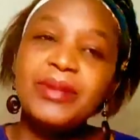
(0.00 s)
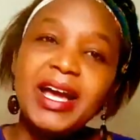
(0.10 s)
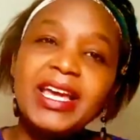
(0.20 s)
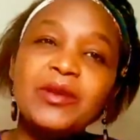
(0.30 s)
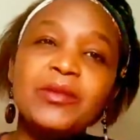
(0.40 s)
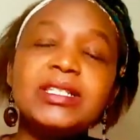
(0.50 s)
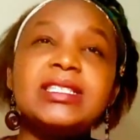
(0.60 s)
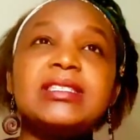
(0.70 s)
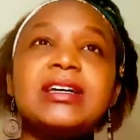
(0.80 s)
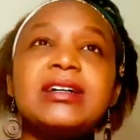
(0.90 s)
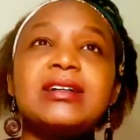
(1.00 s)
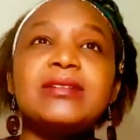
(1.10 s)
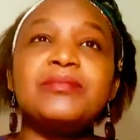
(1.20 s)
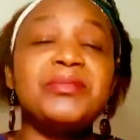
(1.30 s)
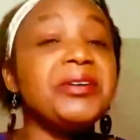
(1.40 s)
but it was
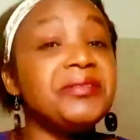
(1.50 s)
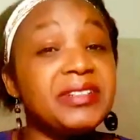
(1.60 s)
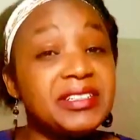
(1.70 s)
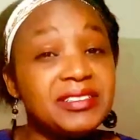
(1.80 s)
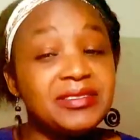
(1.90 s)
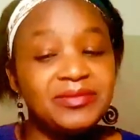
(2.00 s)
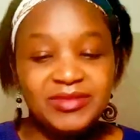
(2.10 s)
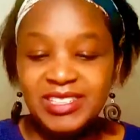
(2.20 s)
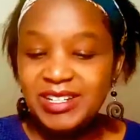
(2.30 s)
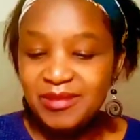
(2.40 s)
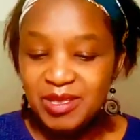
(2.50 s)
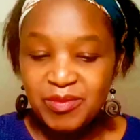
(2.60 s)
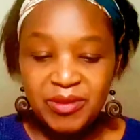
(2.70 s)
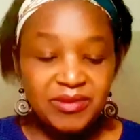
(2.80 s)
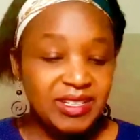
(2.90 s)
uh, perfect it
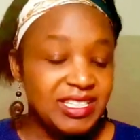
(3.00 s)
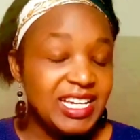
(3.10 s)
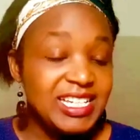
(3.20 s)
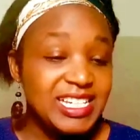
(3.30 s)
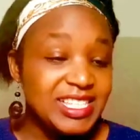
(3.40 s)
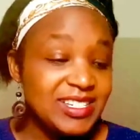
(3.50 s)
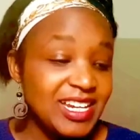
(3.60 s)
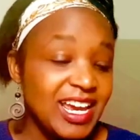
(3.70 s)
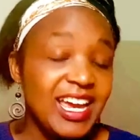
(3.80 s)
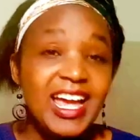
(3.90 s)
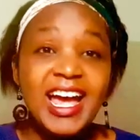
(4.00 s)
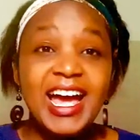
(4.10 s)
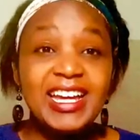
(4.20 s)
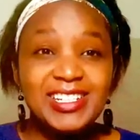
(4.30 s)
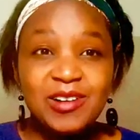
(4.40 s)
was perfect and it, today
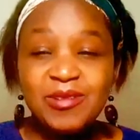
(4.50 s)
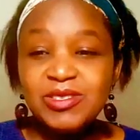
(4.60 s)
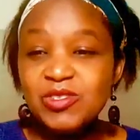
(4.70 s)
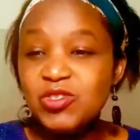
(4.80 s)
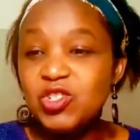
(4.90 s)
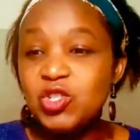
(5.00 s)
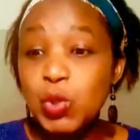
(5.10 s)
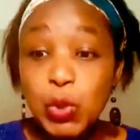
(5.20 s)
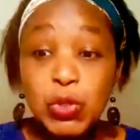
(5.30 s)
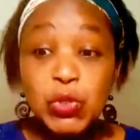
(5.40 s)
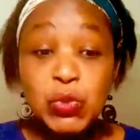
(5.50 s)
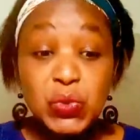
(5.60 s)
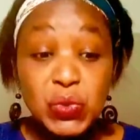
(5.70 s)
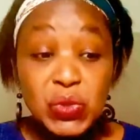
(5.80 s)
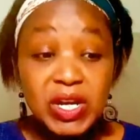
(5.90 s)
i don't want to show
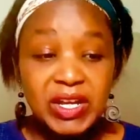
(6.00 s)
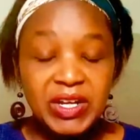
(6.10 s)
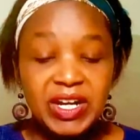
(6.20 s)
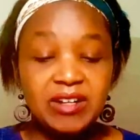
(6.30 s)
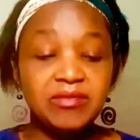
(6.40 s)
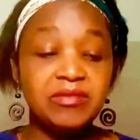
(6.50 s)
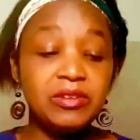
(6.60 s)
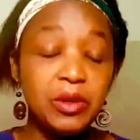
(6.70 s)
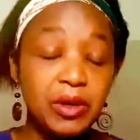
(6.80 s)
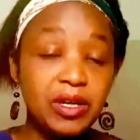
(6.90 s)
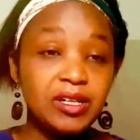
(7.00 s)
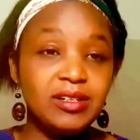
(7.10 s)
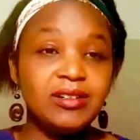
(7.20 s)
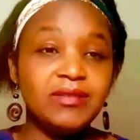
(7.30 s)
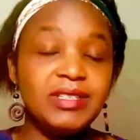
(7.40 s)
you like a vlog
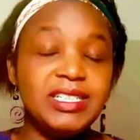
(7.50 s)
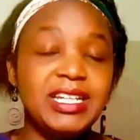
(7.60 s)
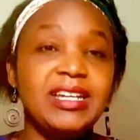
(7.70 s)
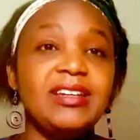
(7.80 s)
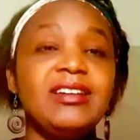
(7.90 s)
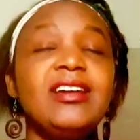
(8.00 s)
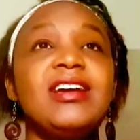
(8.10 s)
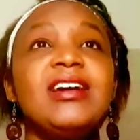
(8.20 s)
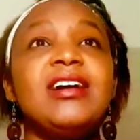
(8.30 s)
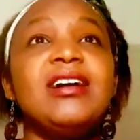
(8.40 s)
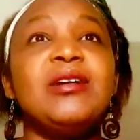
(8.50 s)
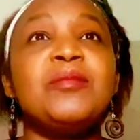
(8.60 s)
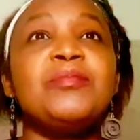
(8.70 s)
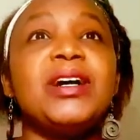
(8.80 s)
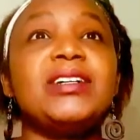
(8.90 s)
of the day
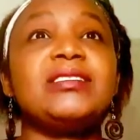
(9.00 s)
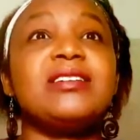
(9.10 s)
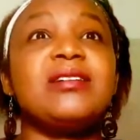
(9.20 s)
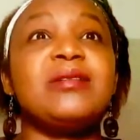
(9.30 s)
uh, but